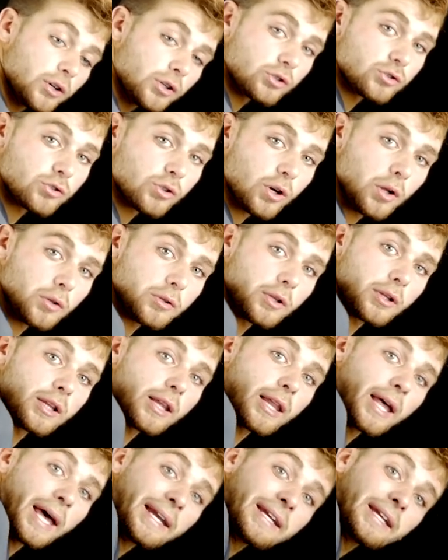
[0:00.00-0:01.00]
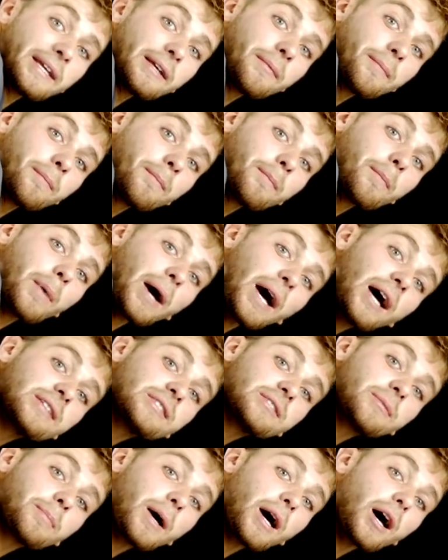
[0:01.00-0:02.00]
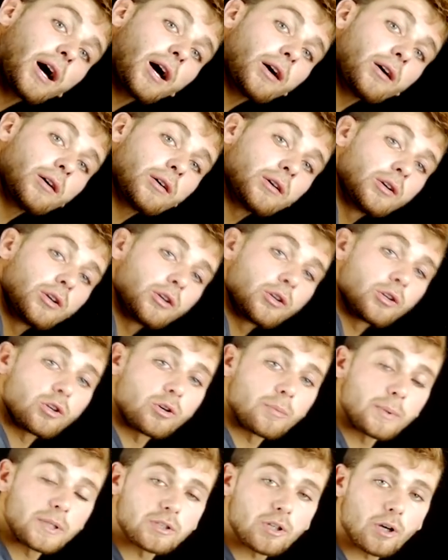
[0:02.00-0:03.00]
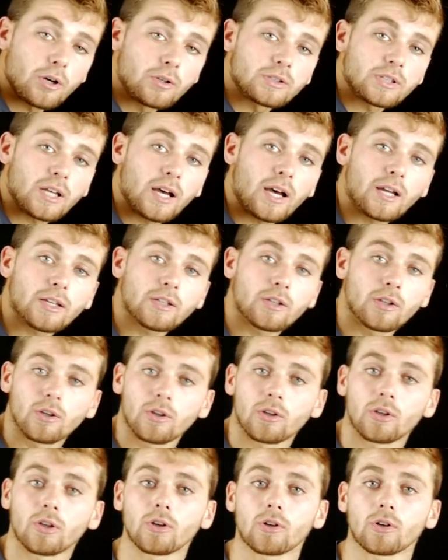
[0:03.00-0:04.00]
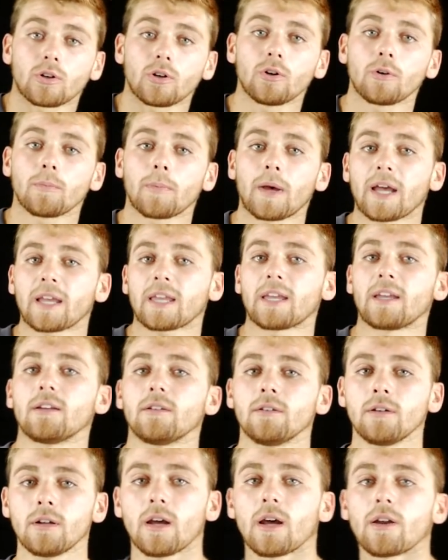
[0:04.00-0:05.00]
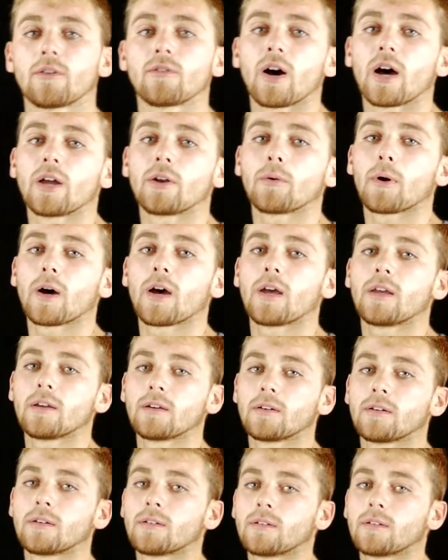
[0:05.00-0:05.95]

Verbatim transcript: controlled on the landing, pass the bar, you'll be toe side, you can hook back in and ride away.